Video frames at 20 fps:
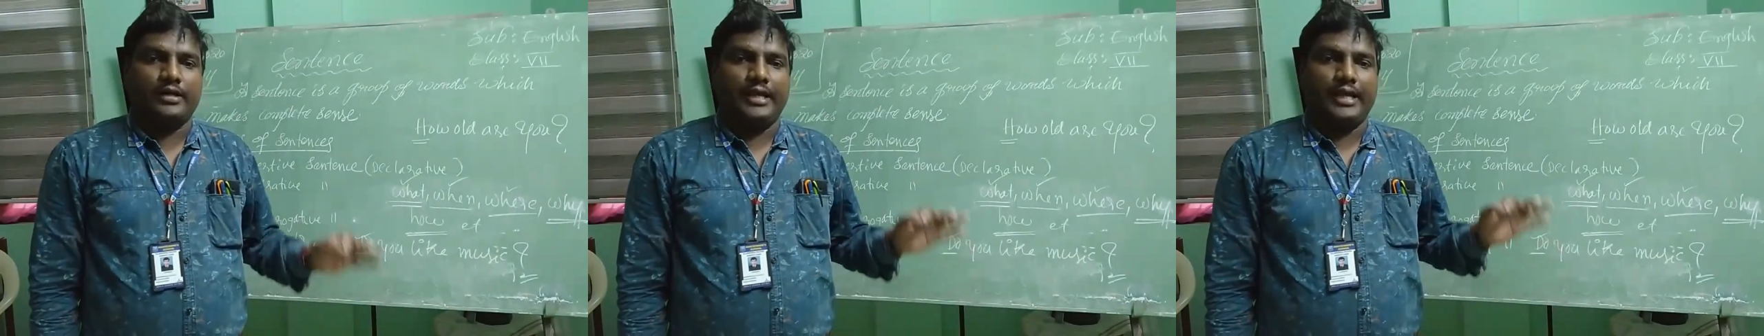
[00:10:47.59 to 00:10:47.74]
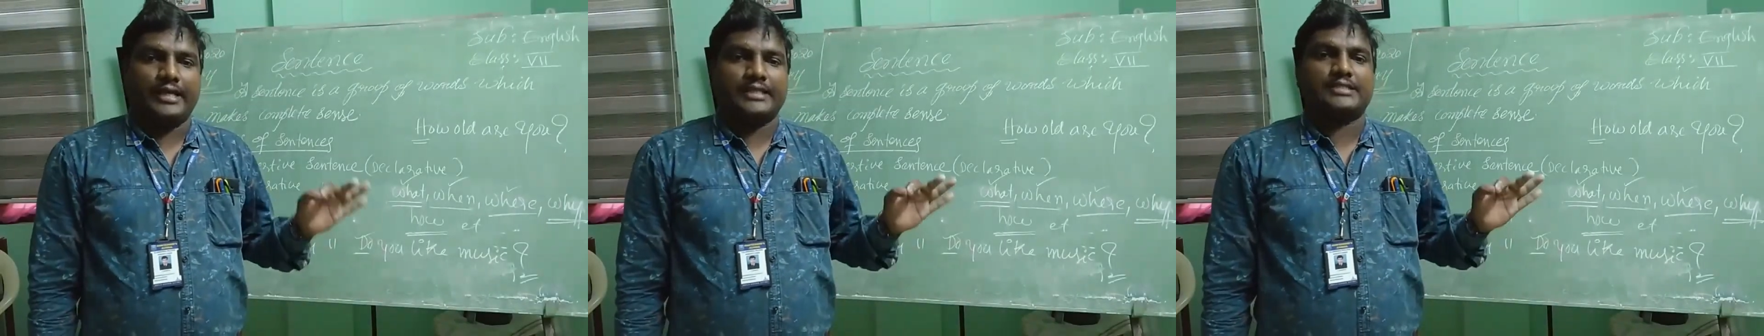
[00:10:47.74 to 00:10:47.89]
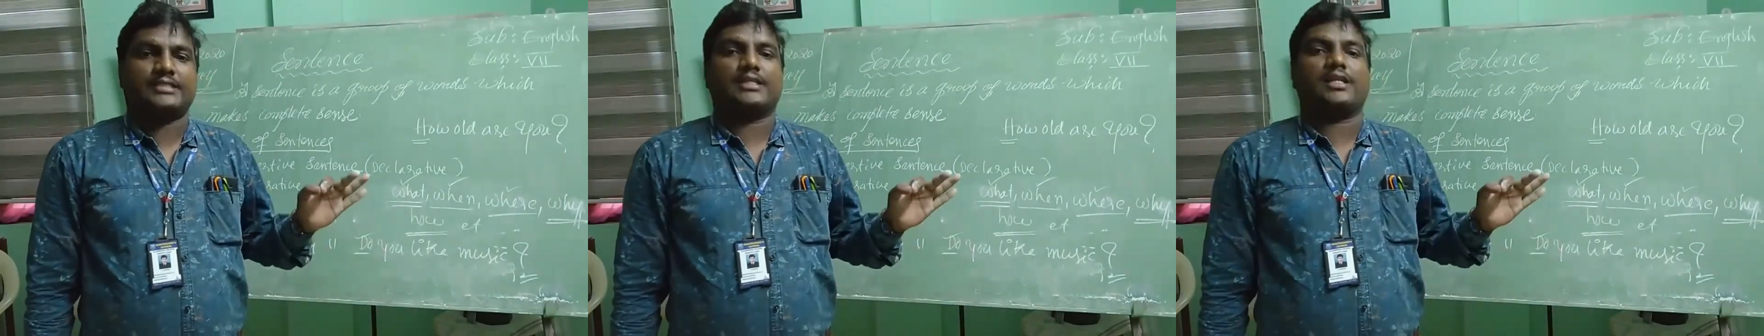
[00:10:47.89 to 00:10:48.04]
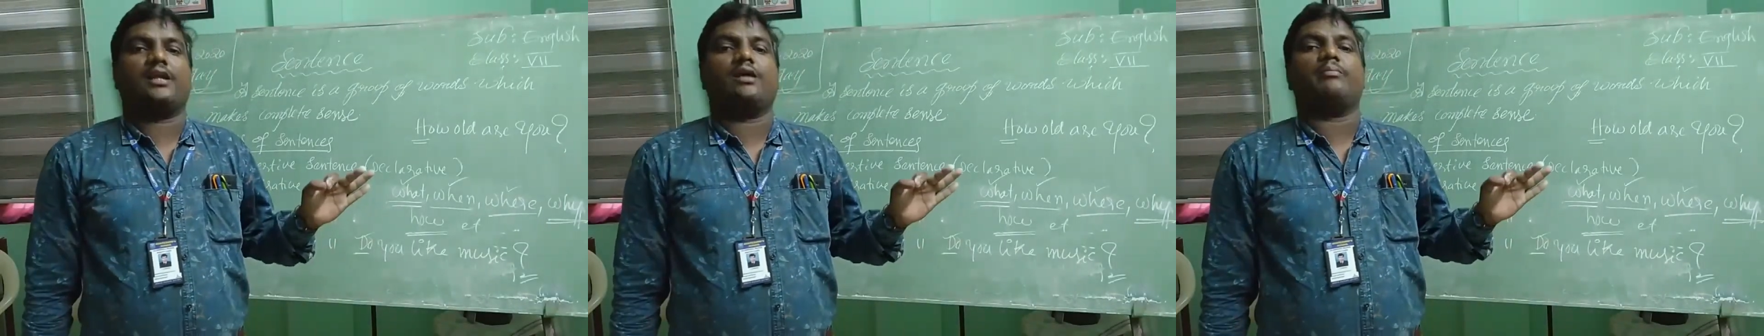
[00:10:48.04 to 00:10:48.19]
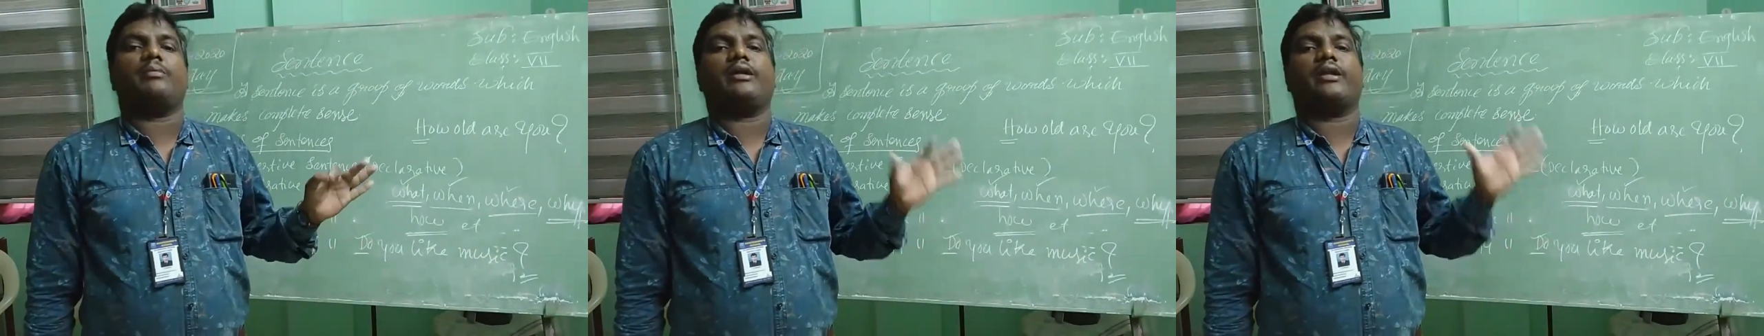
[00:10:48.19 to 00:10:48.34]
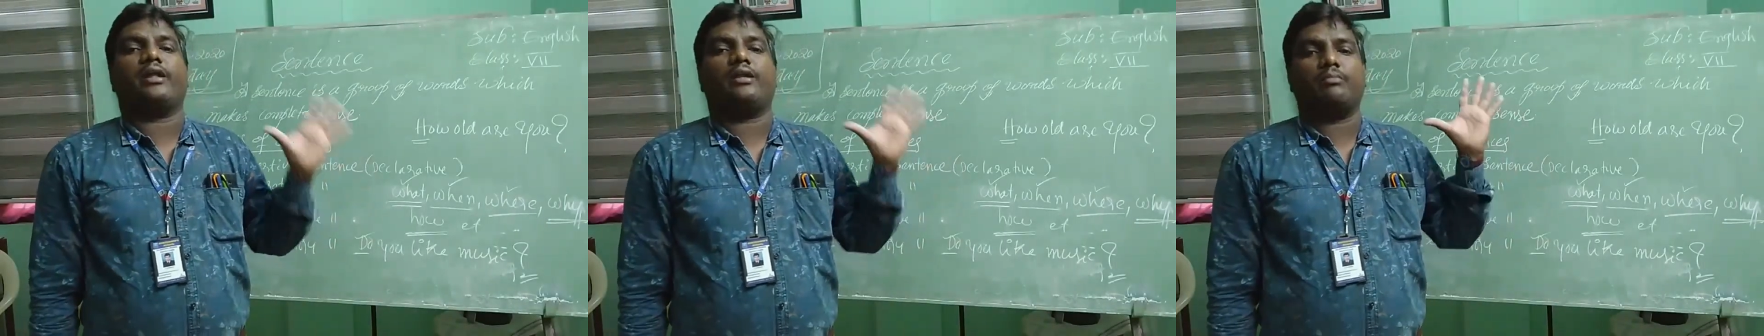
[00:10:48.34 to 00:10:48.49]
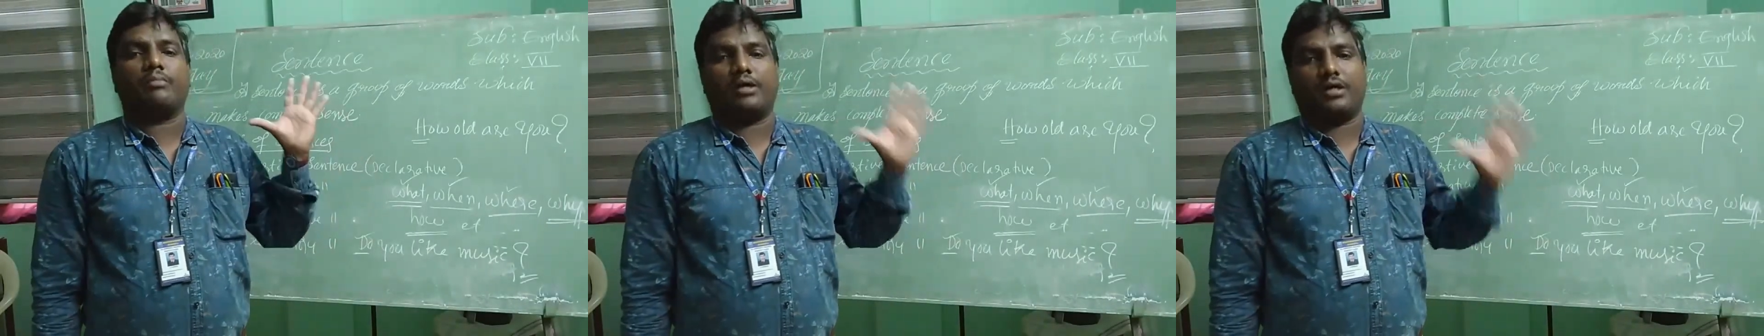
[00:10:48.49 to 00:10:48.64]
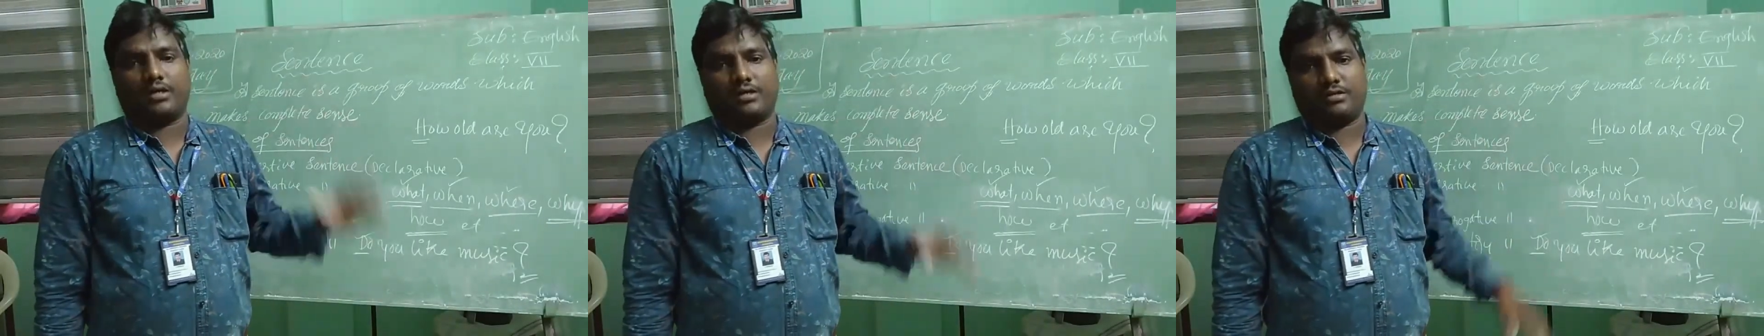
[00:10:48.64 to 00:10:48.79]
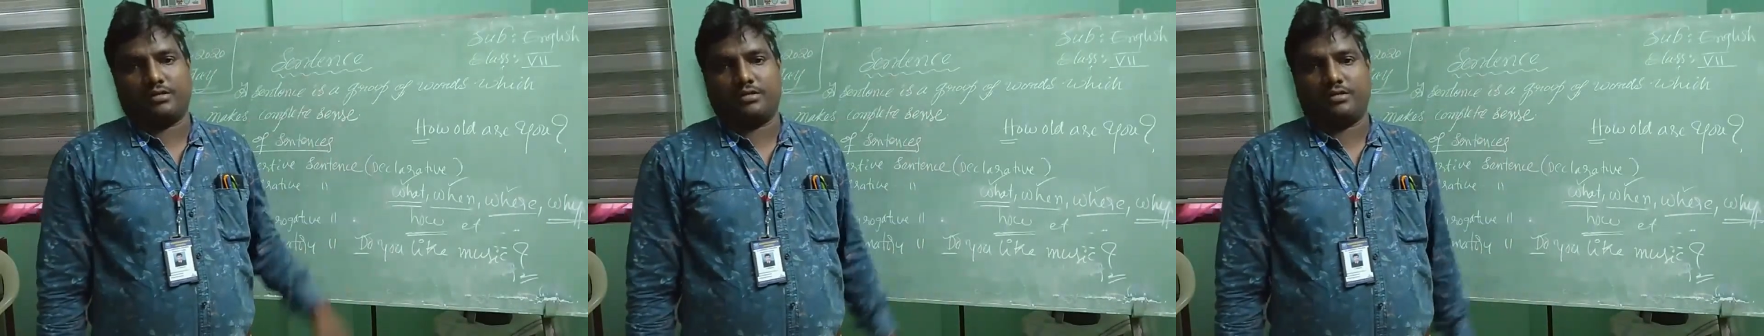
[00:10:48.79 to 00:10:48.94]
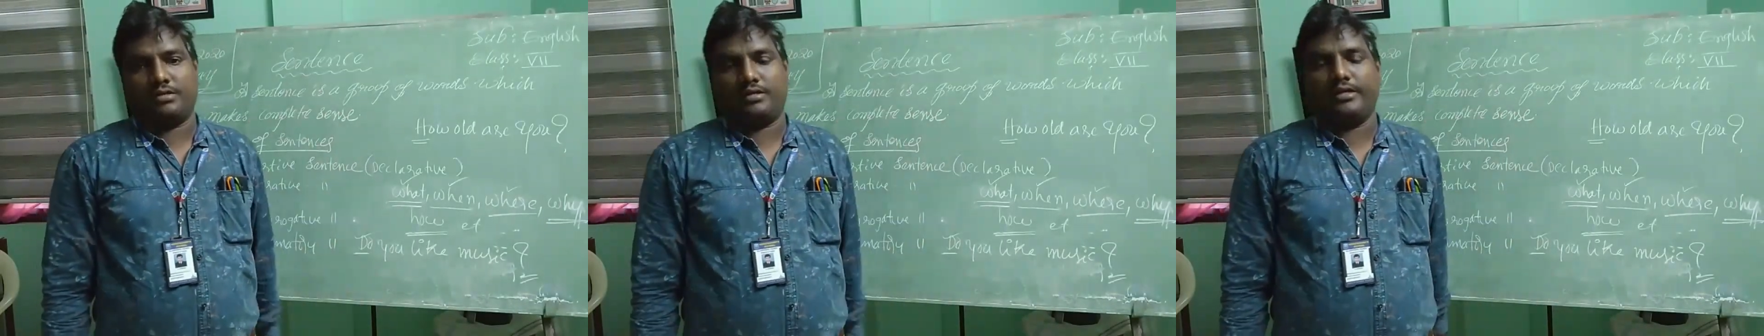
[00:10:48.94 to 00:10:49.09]
exclamatory
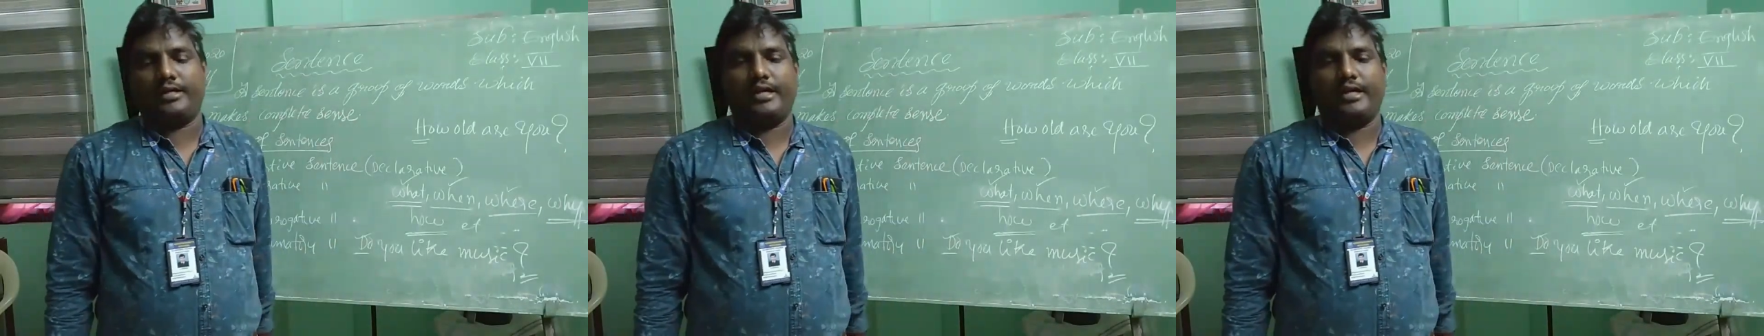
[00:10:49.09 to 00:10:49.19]
mark.